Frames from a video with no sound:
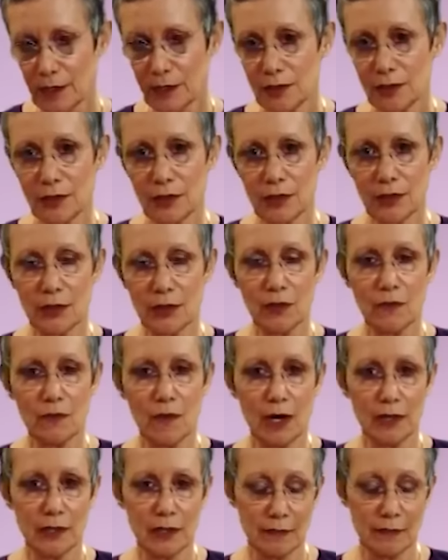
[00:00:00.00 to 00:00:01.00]
so you
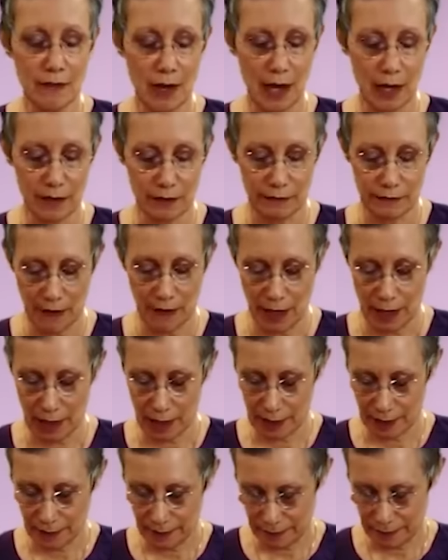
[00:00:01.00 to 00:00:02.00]
want to
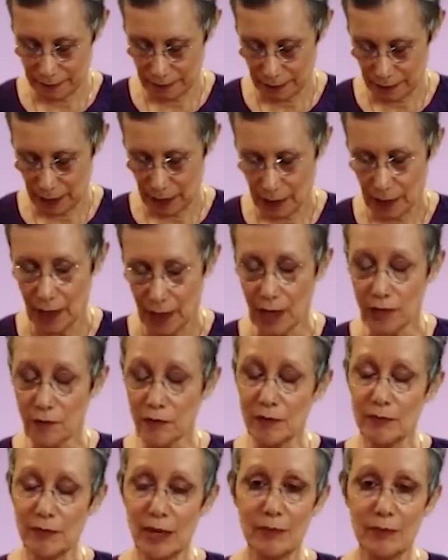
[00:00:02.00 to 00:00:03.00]
modify. And
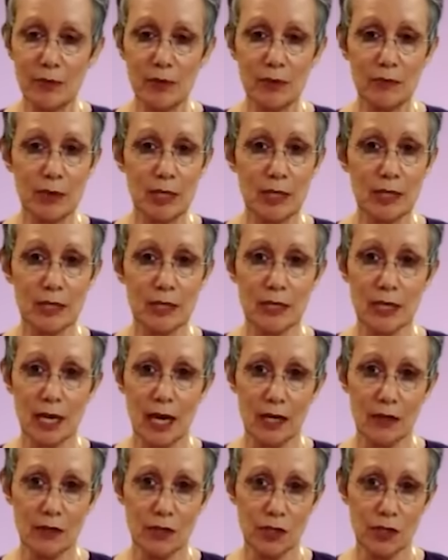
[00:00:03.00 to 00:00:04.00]
remember, because
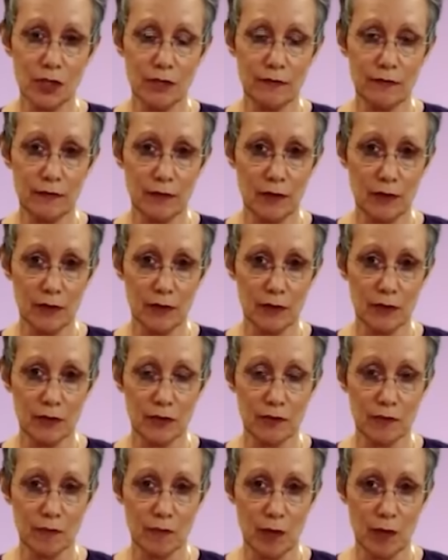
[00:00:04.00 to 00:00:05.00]
energy flows
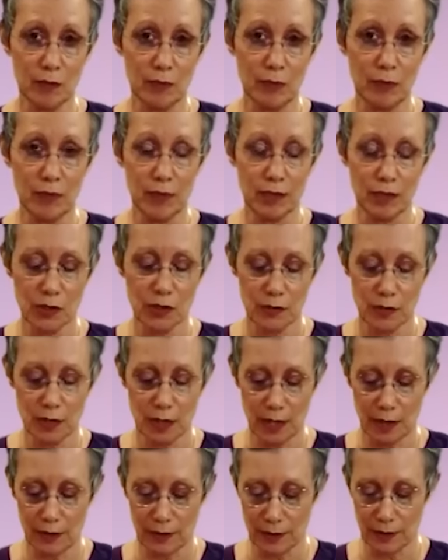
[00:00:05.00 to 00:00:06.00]
from one point to
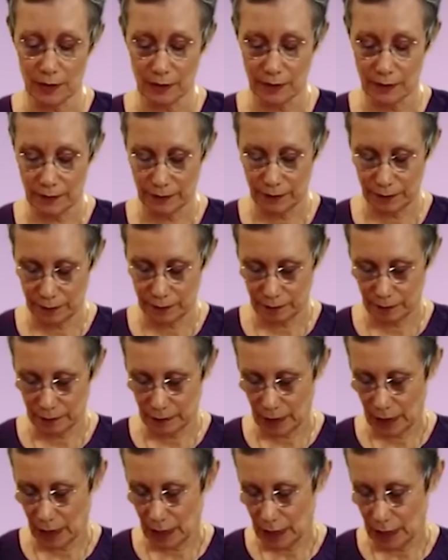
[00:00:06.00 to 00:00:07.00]
another,
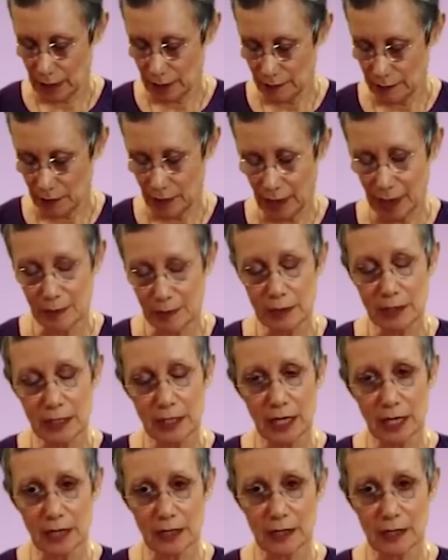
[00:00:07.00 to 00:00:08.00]
if you're able
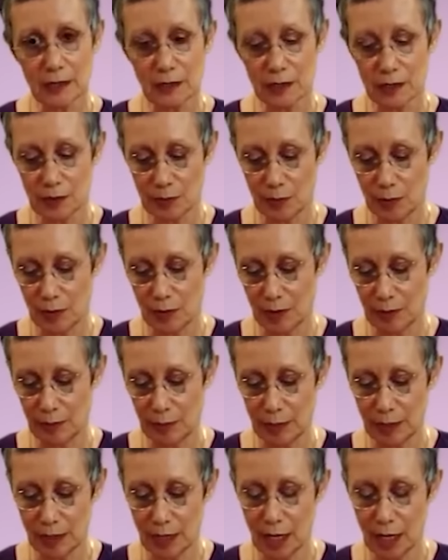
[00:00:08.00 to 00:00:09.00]
to get to this point
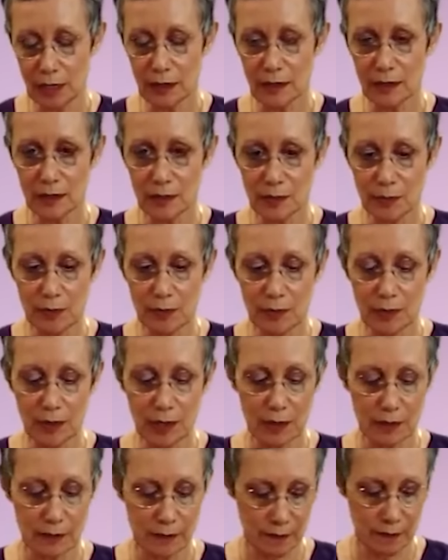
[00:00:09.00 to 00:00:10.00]
but not this
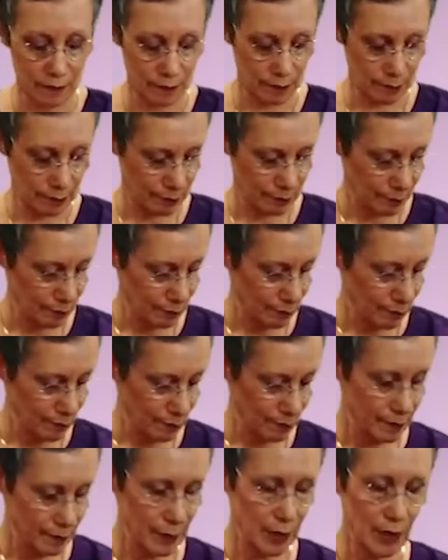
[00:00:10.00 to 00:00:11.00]
point,
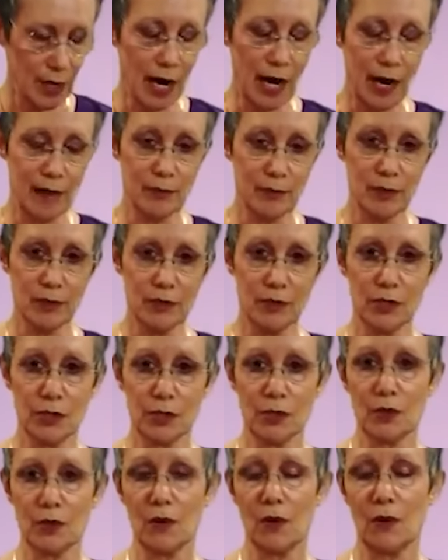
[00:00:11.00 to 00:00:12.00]
perhaps you
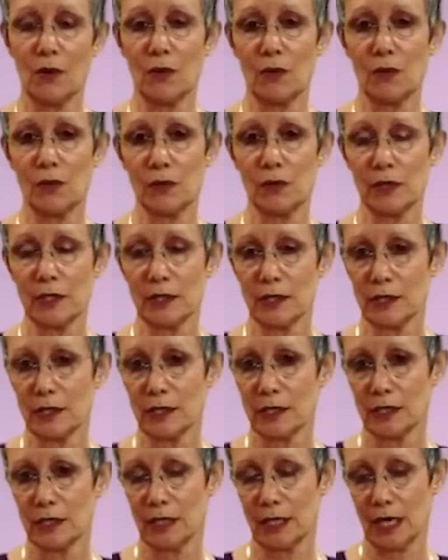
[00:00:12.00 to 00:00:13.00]
just hold
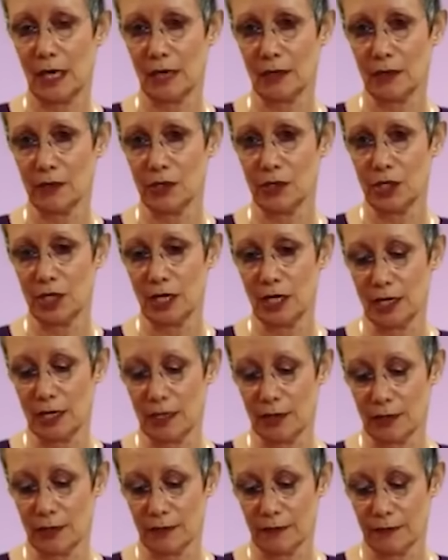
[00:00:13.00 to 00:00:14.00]
the energy
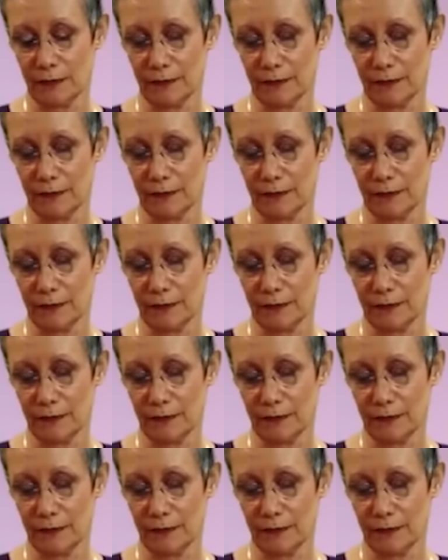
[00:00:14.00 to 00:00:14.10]
here.